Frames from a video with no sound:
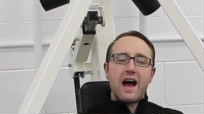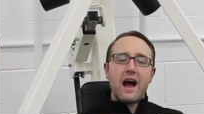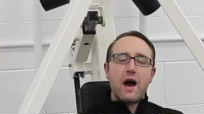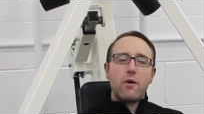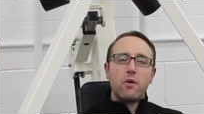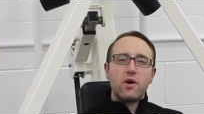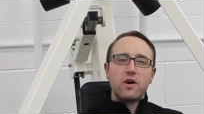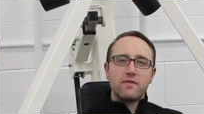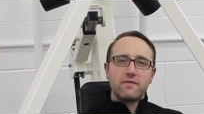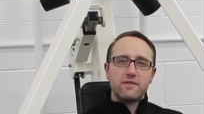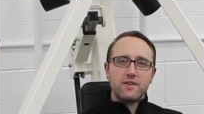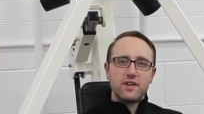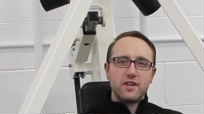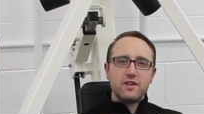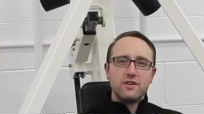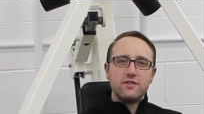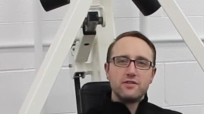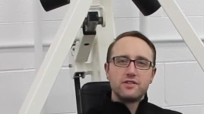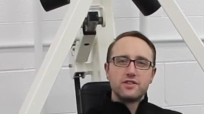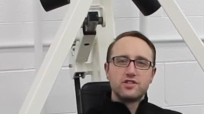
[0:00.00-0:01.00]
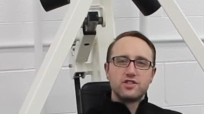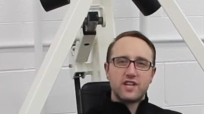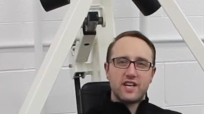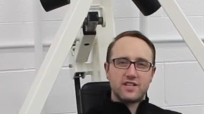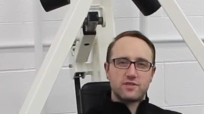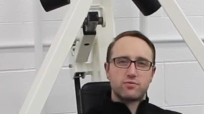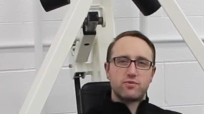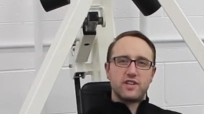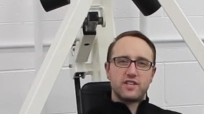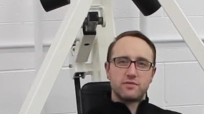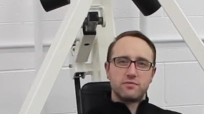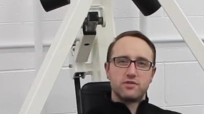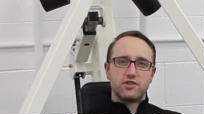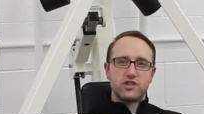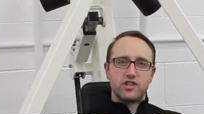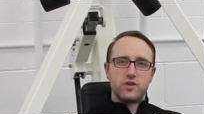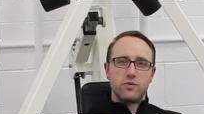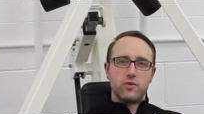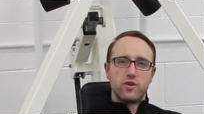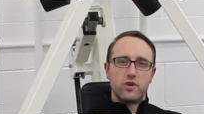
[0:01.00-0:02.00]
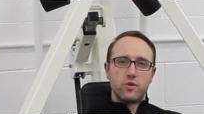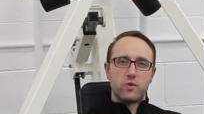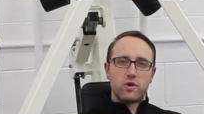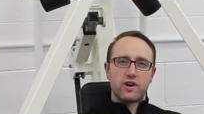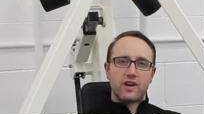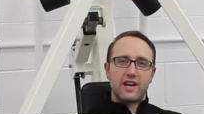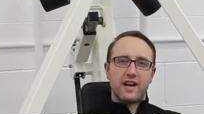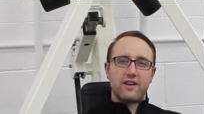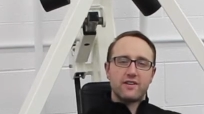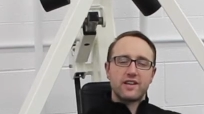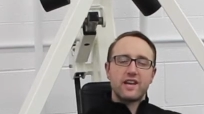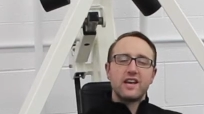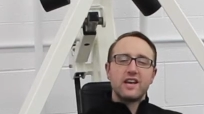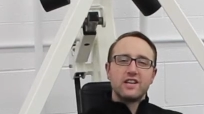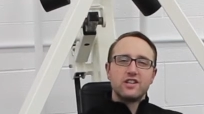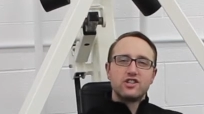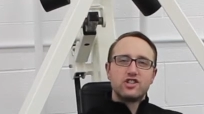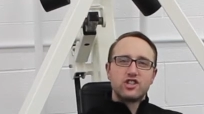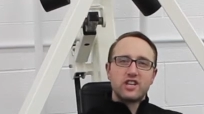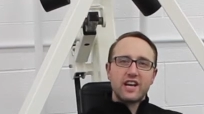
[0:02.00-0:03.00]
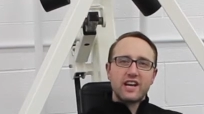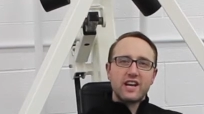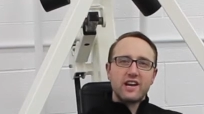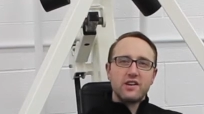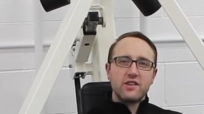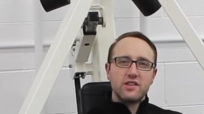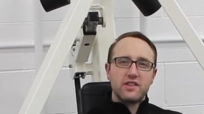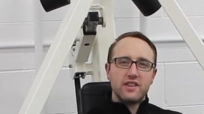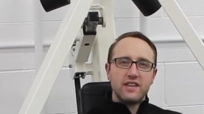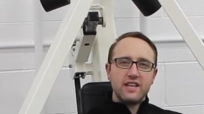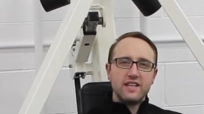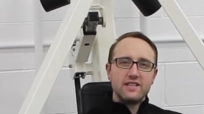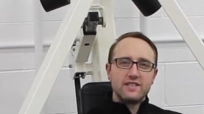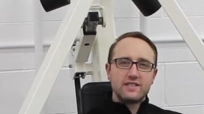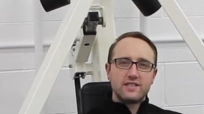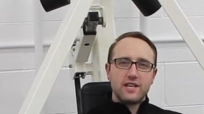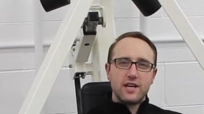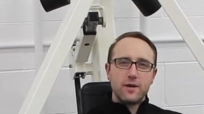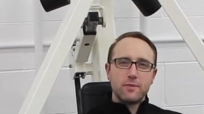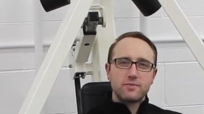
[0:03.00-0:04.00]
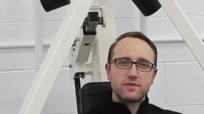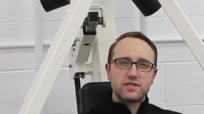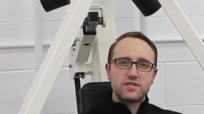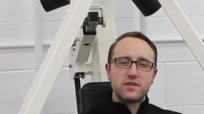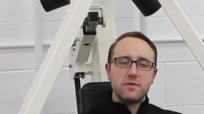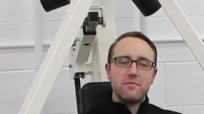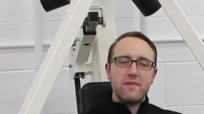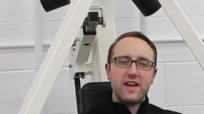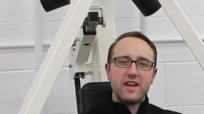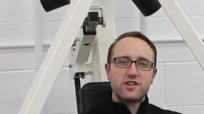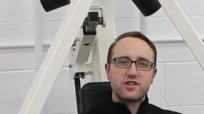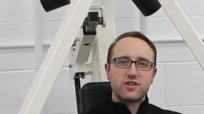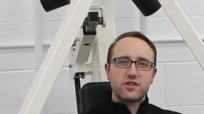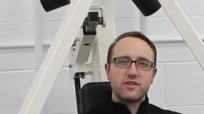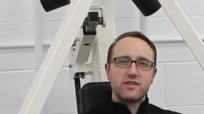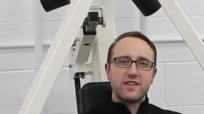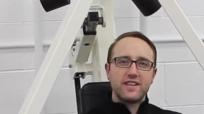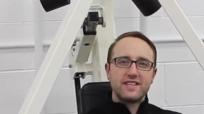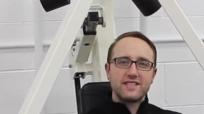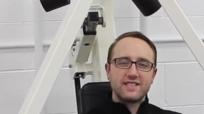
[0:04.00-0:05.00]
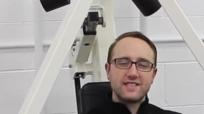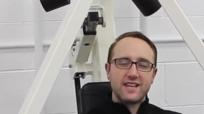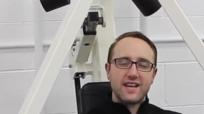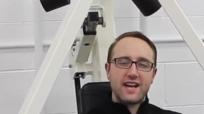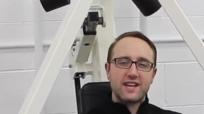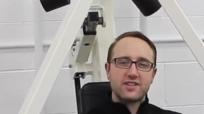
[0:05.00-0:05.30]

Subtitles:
How often do you use a chest press machine when you work out? Check out these tips to make sure this